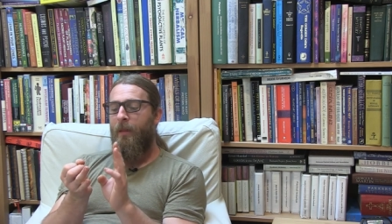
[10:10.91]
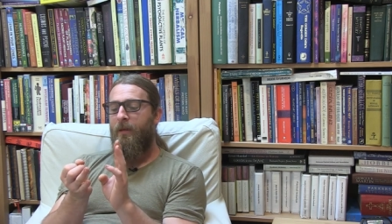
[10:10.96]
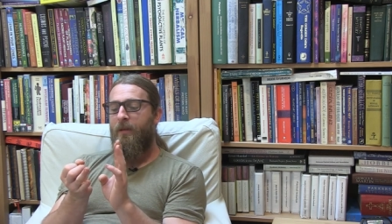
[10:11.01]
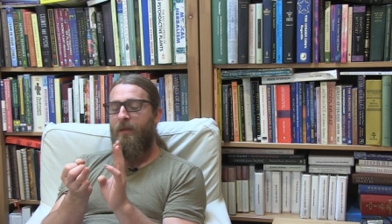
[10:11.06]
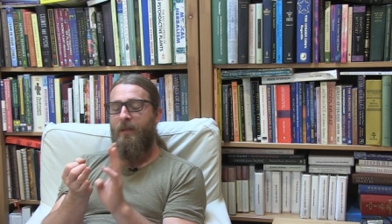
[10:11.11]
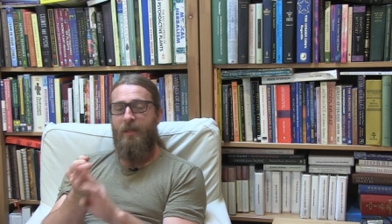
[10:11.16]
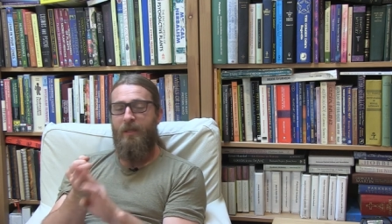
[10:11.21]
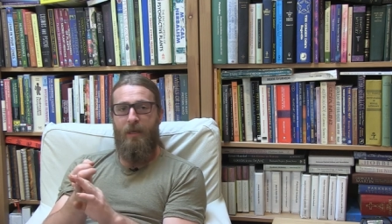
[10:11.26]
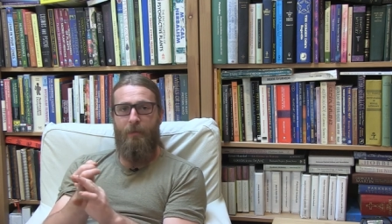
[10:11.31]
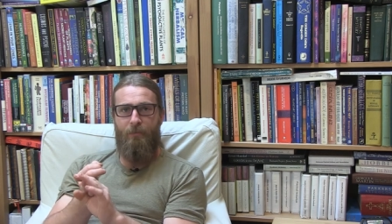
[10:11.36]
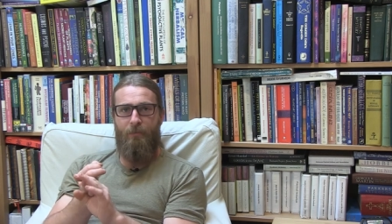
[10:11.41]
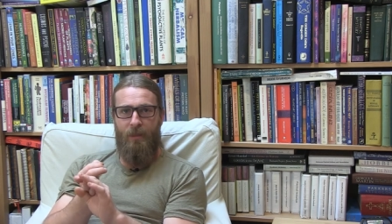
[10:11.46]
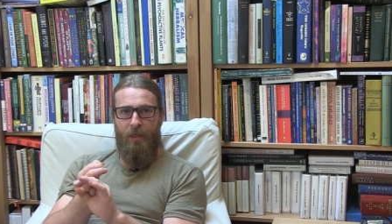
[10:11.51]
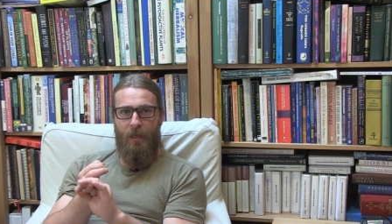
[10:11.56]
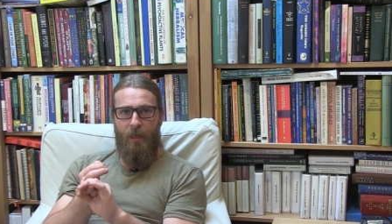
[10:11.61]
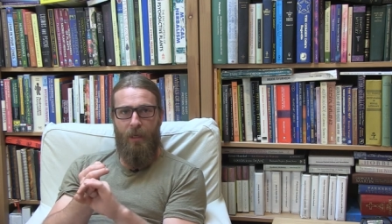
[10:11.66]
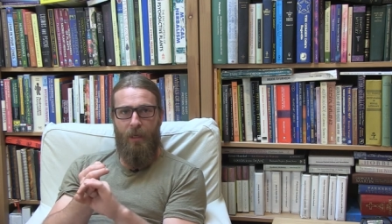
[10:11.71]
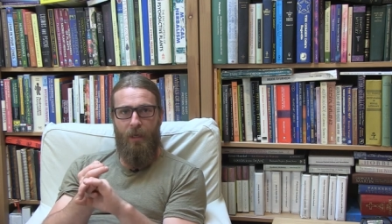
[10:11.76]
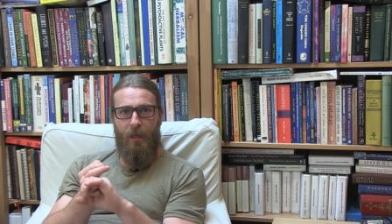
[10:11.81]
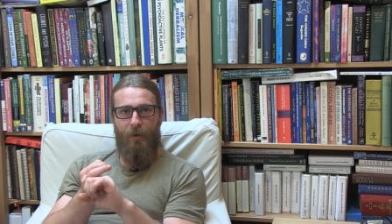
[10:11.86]

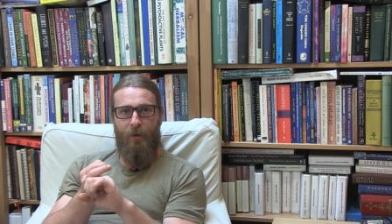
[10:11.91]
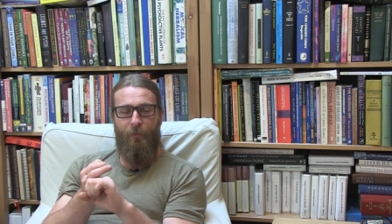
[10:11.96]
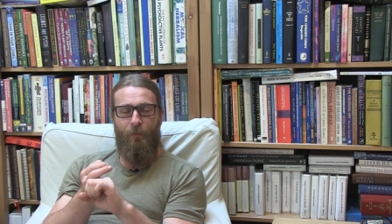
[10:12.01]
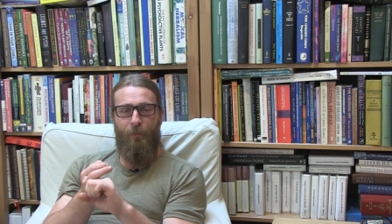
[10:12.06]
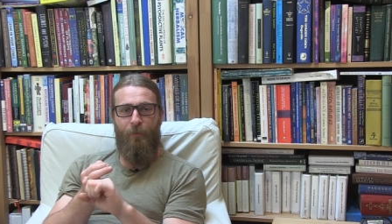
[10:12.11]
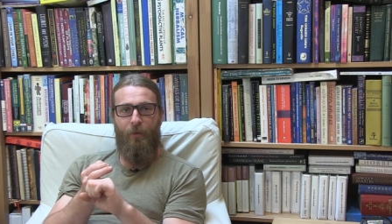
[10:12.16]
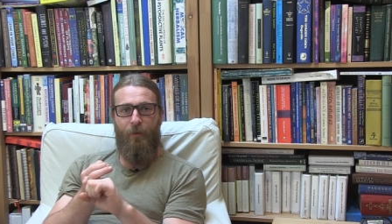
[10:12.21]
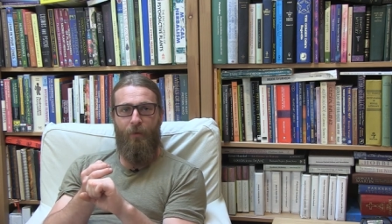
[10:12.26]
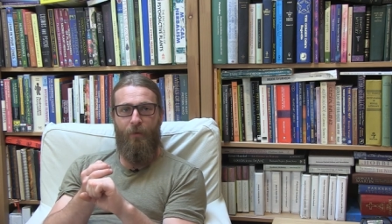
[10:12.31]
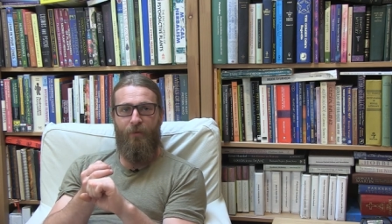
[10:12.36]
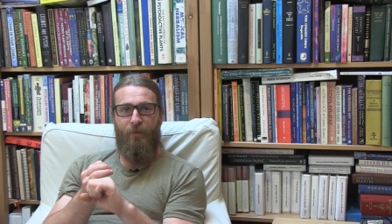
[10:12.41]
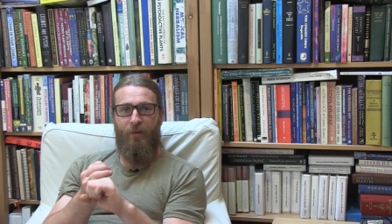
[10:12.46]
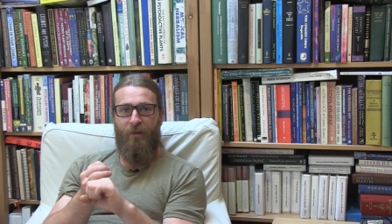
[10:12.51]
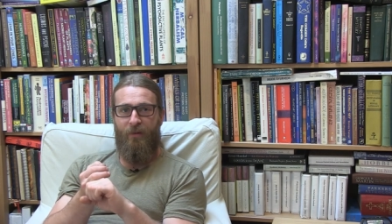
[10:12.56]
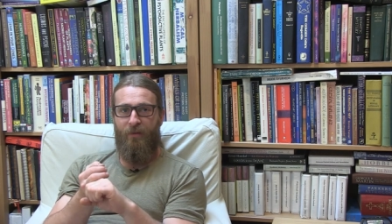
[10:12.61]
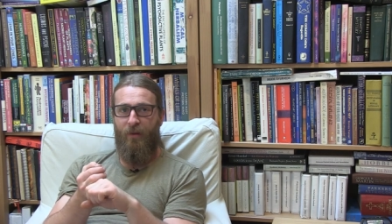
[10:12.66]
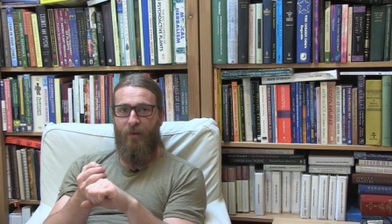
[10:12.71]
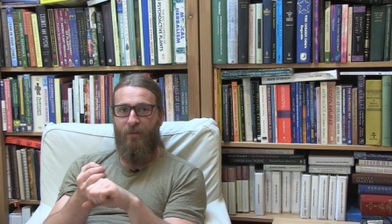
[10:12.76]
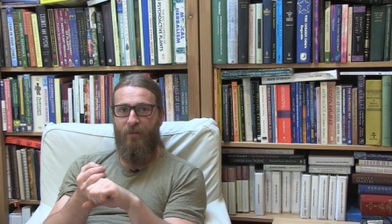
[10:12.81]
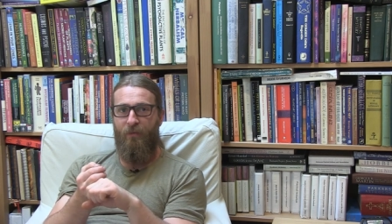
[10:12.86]
Styptic if there's
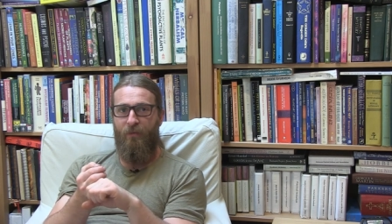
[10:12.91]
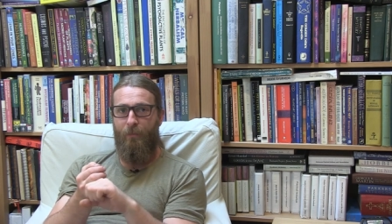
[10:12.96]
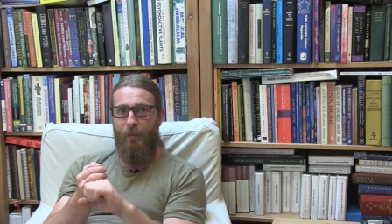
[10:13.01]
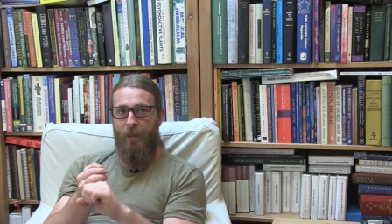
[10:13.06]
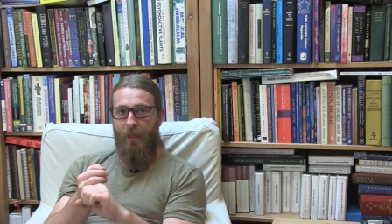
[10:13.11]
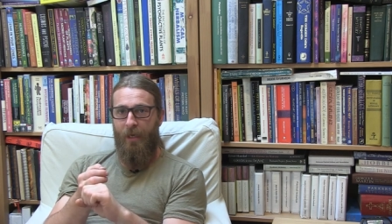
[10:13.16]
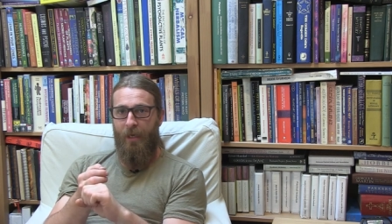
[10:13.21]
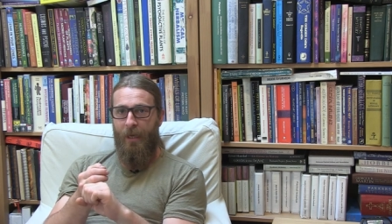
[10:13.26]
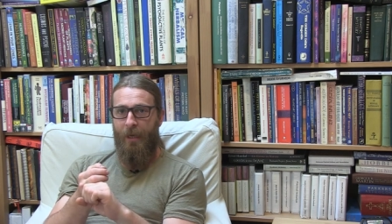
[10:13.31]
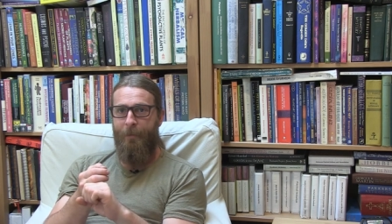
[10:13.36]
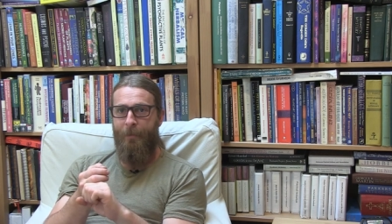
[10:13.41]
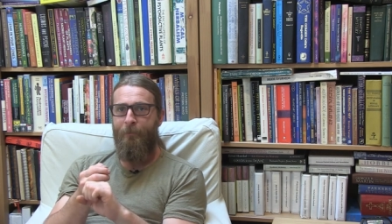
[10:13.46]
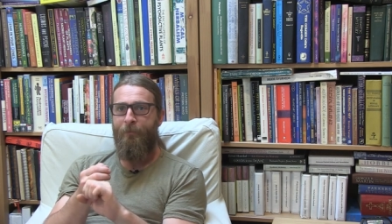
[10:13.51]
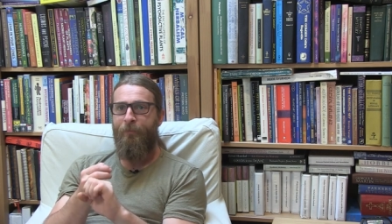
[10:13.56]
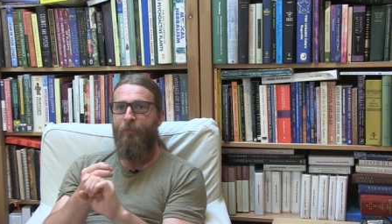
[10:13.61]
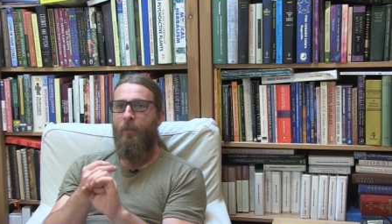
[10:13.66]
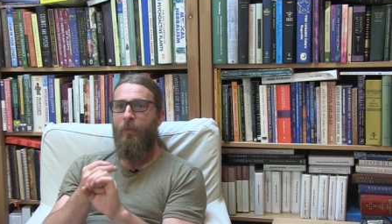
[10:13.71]
excessive bleeding.